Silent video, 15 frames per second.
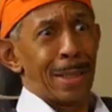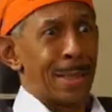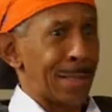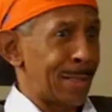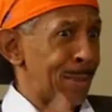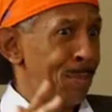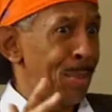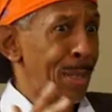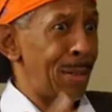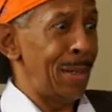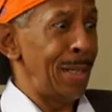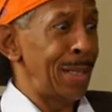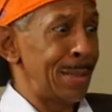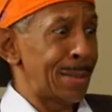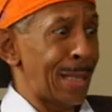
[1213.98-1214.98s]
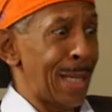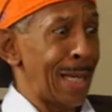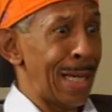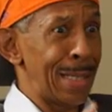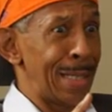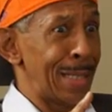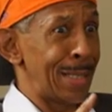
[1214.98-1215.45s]
I got the experience, I
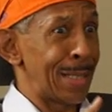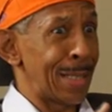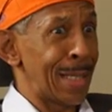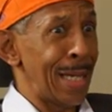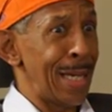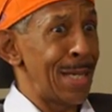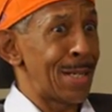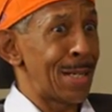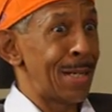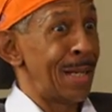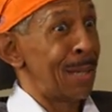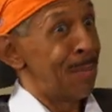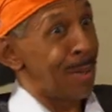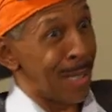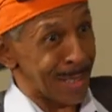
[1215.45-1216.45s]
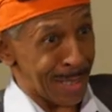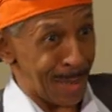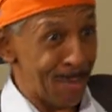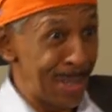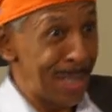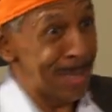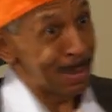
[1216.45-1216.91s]
got the education, plus
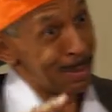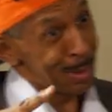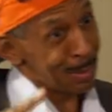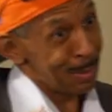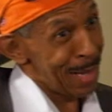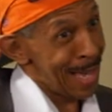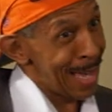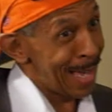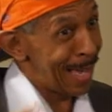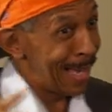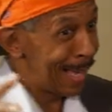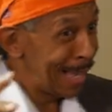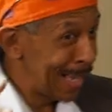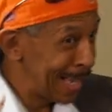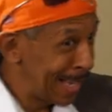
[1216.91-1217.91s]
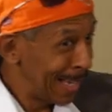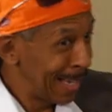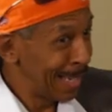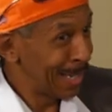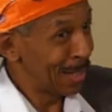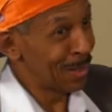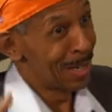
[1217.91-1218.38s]
I bring some
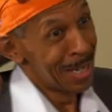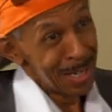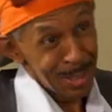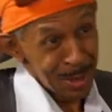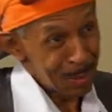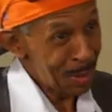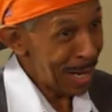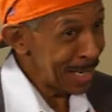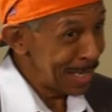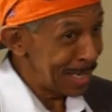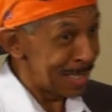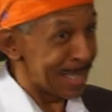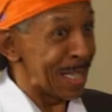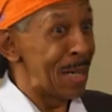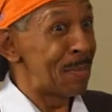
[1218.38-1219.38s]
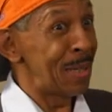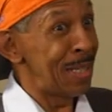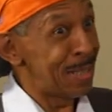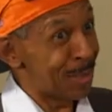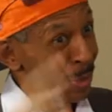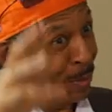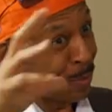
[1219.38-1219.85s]
swagger. You know, nobody in this
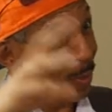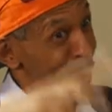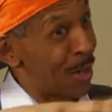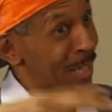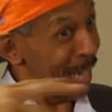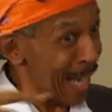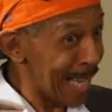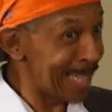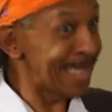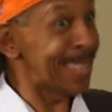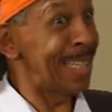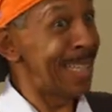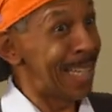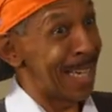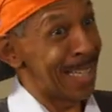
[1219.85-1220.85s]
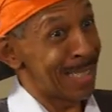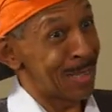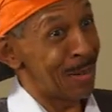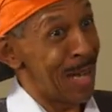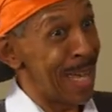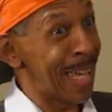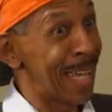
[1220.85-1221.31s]
company so far that I've seen got
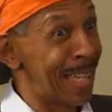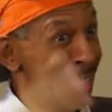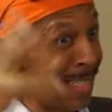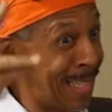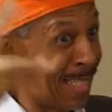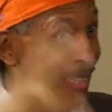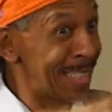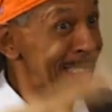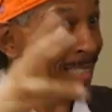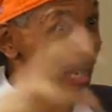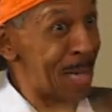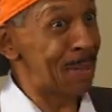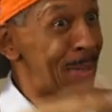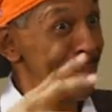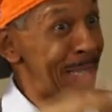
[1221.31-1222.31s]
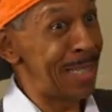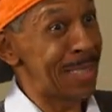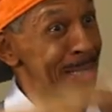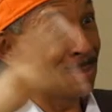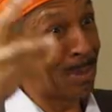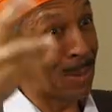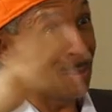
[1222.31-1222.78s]
swagger, and this company
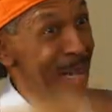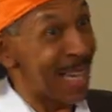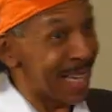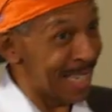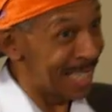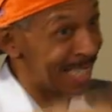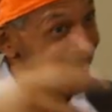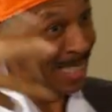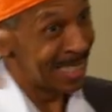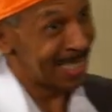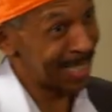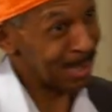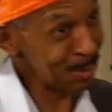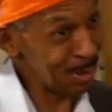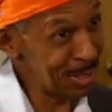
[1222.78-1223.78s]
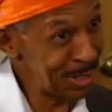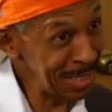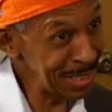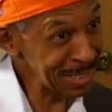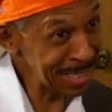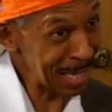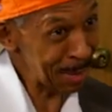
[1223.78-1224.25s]
needs some swagger. That's what
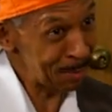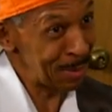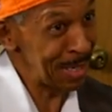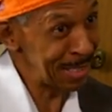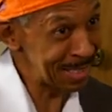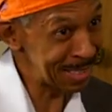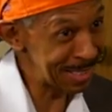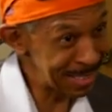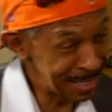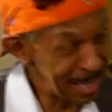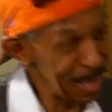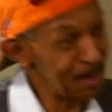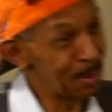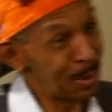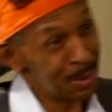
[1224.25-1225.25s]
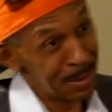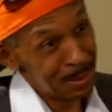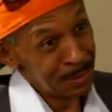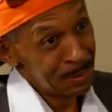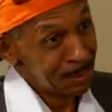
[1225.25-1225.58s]
G-Stack bring to the table.